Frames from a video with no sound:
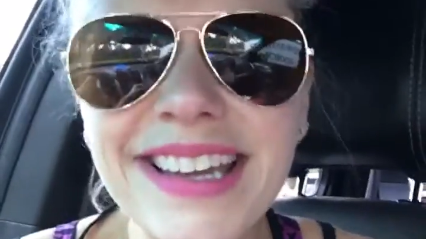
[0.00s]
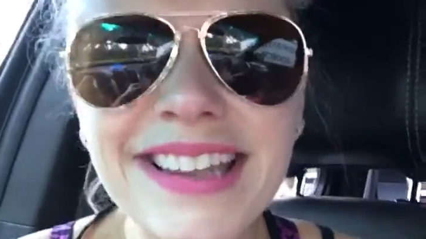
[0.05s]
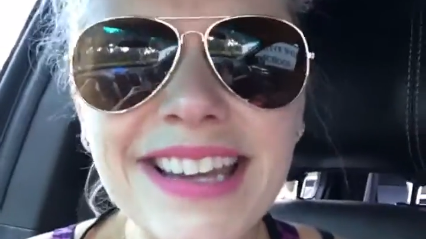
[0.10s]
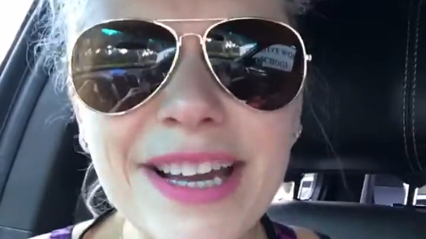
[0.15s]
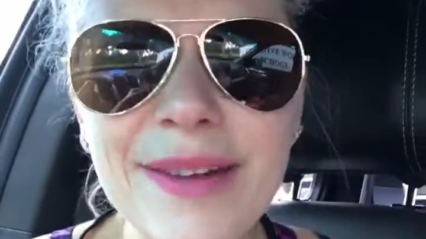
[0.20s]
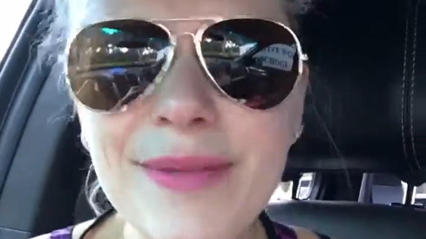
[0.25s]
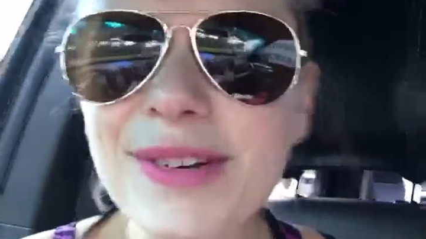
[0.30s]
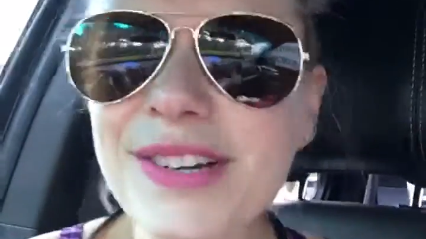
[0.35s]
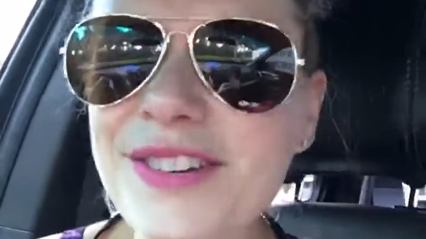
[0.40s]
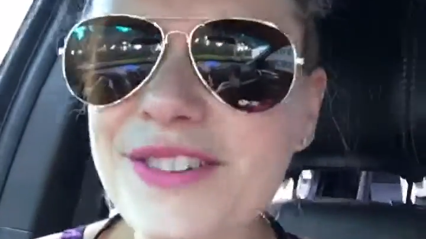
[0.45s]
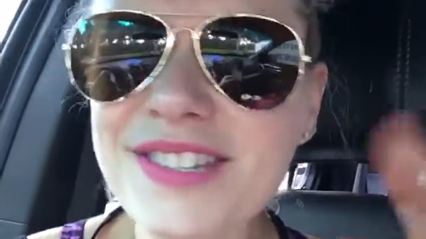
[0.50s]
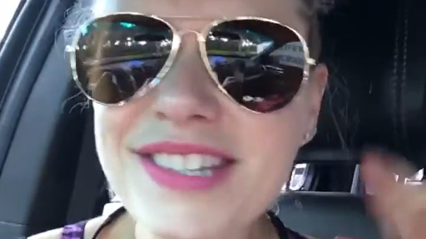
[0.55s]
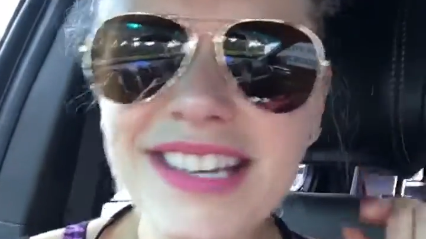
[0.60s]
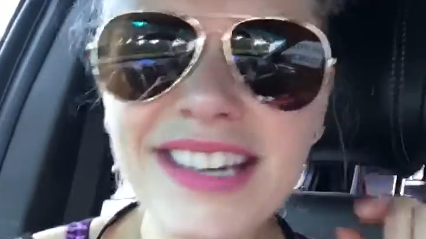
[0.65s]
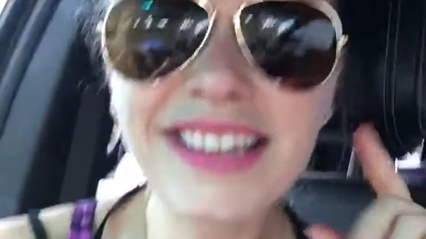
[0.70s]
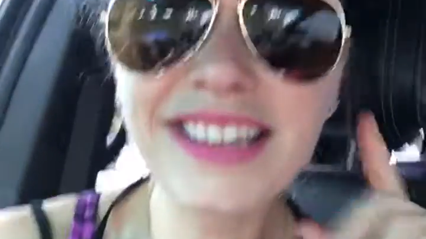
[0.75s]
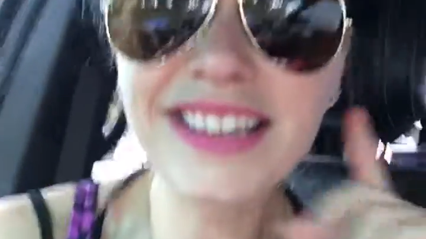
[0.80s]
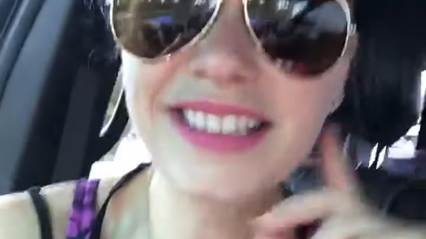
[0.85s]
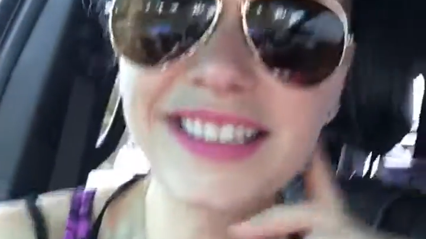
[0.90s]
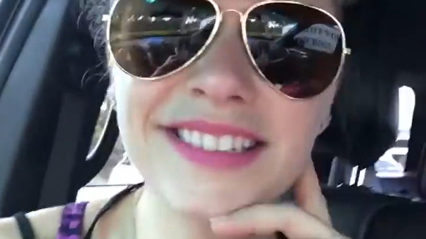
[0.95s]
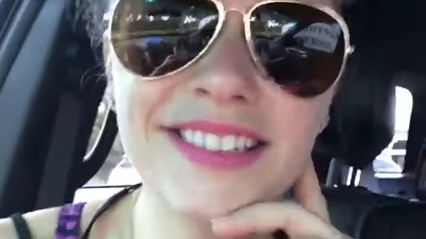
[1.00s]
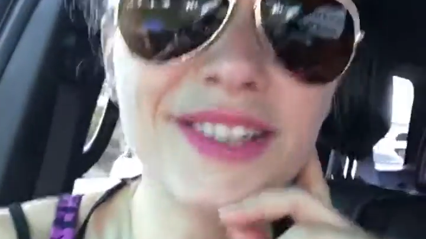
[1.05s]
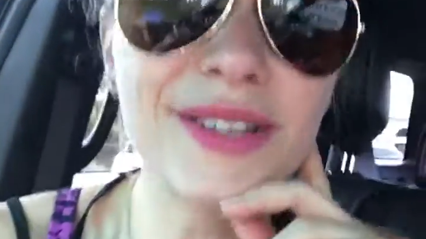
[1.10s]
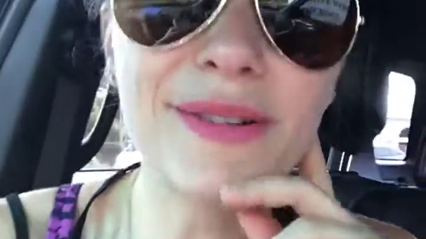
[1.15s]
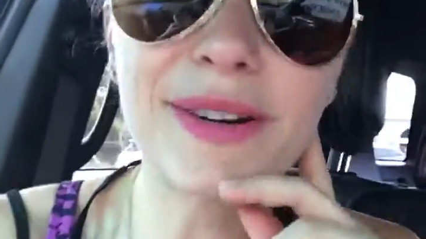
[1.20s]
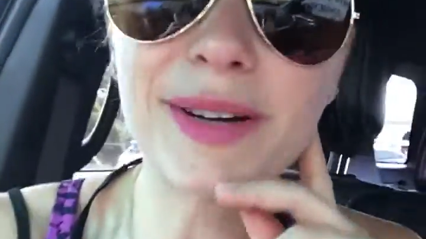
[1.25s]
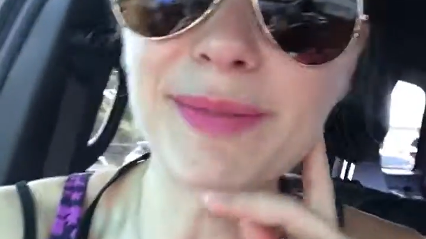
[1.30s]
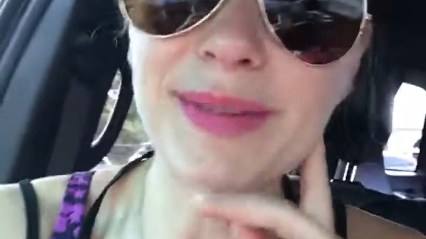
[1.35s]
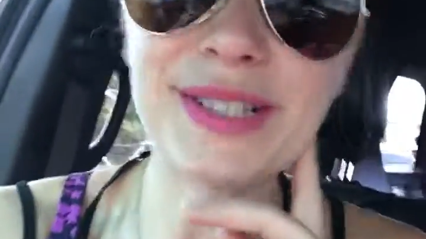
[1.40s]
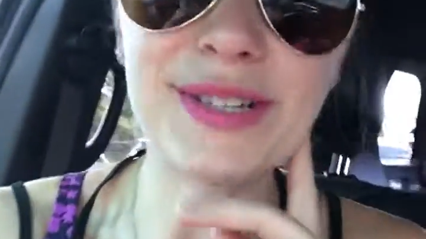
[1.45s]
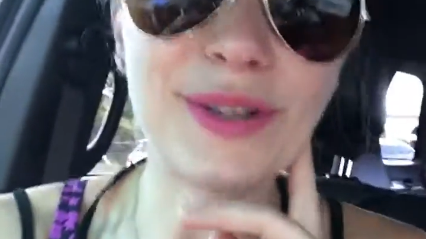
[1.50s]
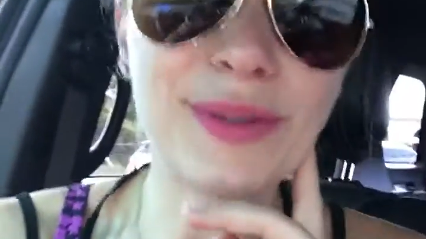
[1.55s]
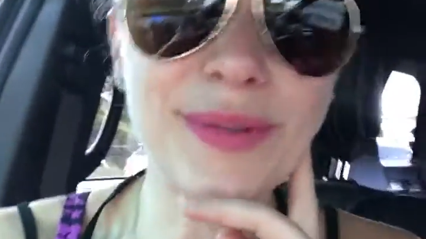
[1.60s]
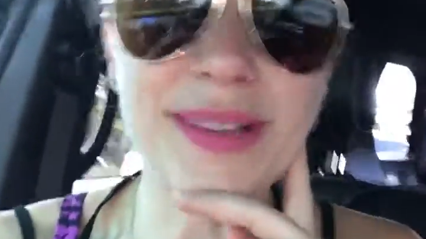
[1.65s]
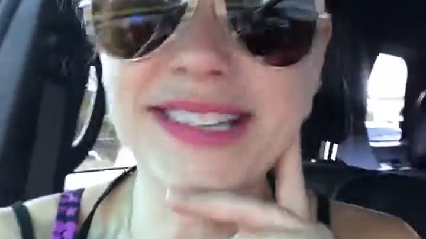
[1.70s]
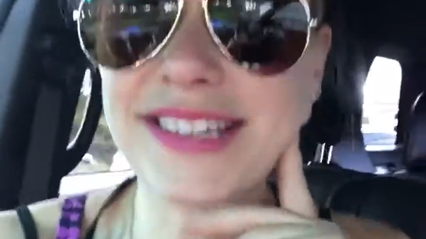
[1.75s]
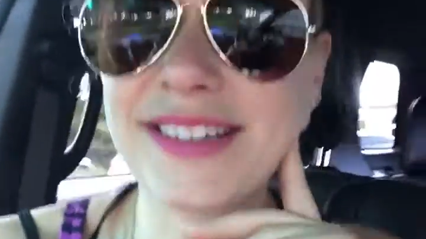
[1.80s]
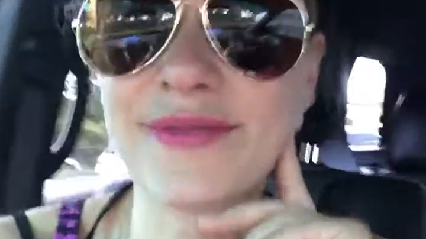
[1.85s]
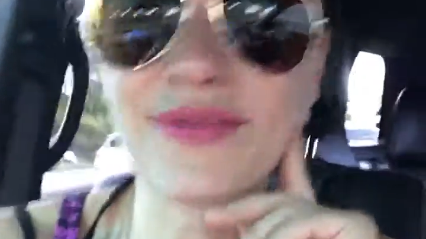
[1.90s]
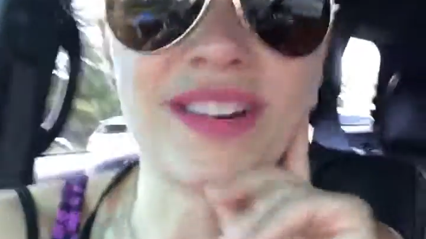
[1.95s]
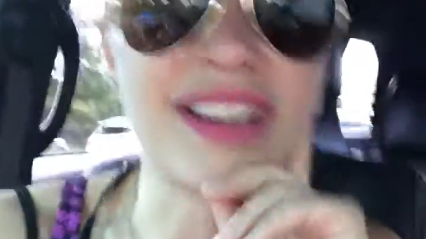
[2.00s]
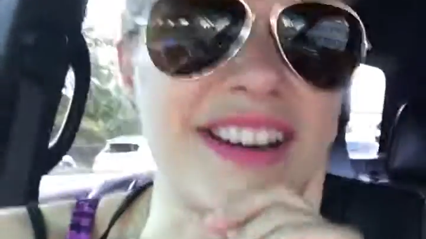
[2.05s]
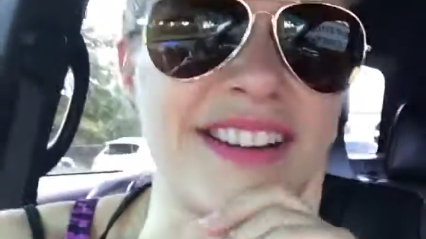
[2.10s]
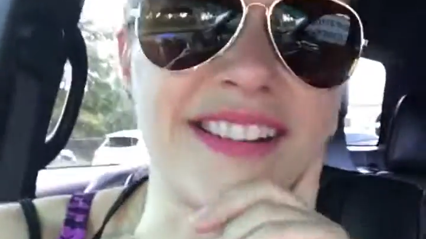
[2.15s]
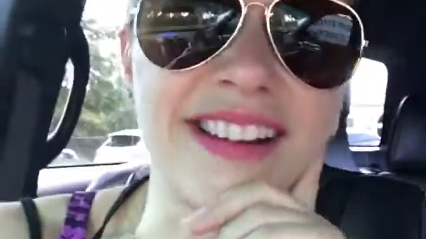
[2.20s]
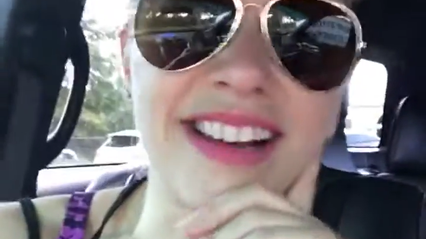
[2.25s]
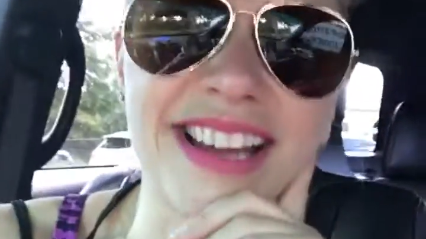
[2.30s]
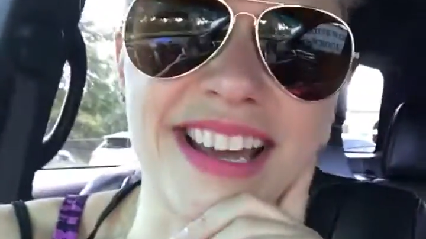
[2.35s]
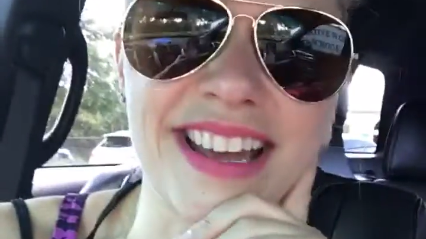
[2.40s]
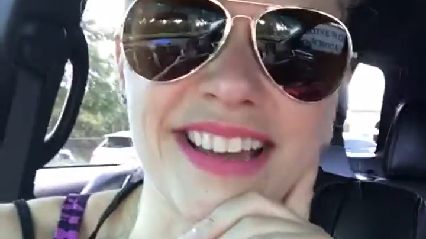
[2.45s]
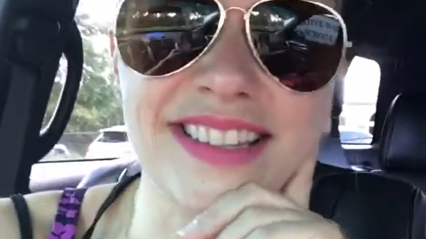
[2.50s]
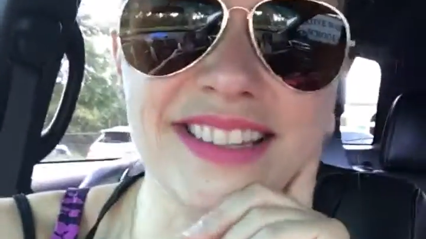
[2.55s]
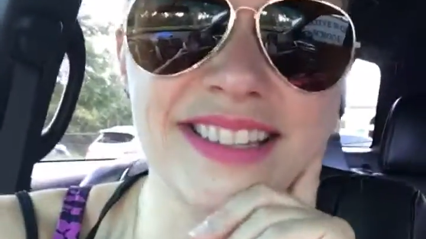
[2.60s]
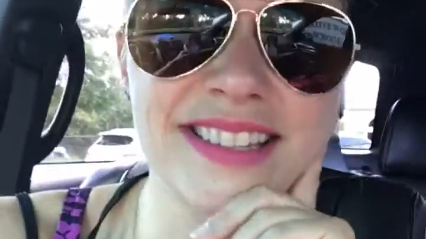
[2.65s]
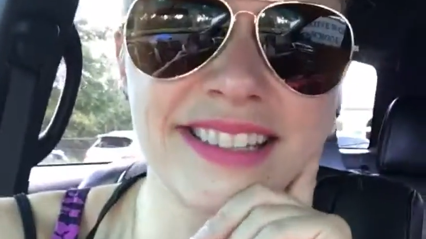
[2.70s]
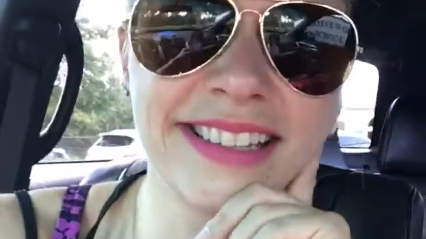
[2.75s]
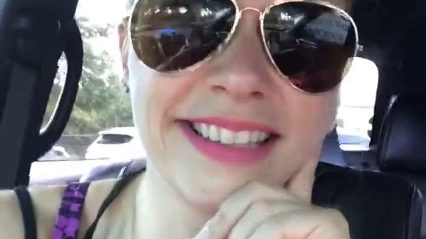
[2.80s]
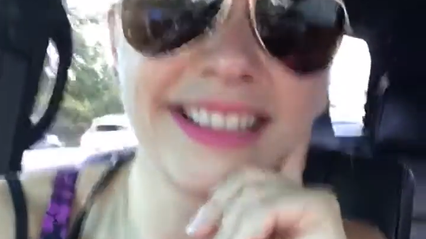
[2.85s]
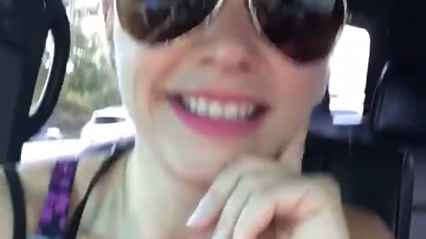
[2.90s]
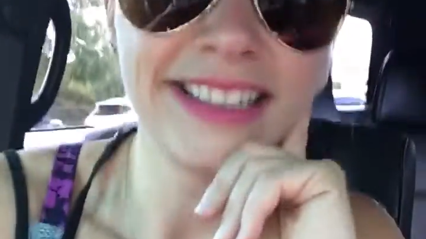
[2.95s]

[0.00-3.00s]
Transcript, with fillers: And like when you're sick, you don't want to be told what to eat for dinner, I guess.